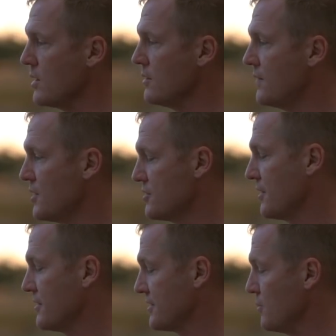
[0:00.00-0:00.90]
new features
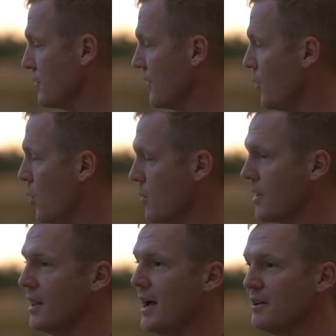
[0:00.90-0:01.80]
of the Smooth 4. What
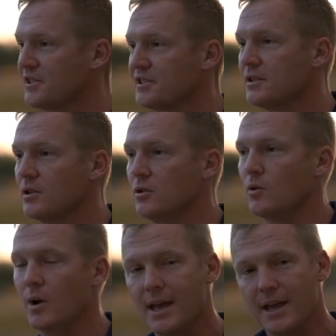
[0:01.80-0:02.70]
it allows us to do